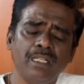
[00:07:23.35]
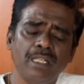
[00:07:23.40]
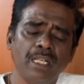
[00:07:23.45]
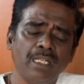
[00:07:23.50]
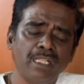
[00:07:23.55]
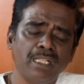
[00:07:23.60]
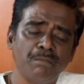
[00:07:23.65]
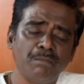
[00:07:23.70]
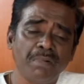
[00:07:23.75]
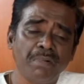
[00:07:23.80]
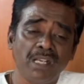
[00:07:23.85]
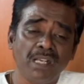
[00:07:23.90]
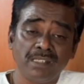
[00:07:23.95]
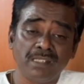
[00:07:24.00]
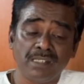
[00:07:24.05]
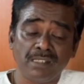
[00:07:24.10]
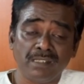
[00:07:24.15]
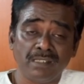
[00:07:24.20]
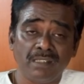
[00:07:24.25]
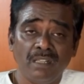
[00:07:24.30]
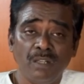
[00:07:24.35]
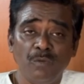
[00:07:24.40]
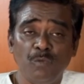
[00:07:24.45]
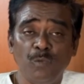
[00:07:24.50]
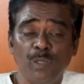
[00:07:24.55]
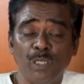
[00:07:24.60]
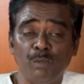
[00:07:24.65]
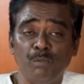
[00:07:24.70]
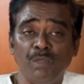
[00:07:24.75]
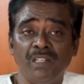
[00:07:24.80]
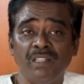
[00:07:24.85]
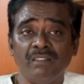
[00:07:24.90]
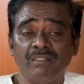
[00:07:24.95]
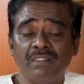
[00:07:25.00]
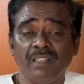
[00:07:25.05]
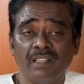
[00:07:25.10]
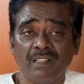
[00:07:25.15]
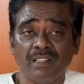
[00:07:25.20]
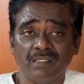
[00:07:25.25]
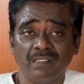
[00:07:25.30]
encompasses very many
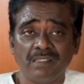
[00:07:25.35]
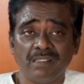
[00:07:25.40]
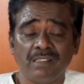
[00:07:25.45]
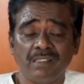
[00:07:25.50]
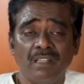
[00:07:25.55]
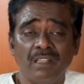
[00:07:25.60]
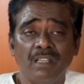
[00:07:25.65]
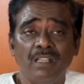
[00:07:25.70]
things.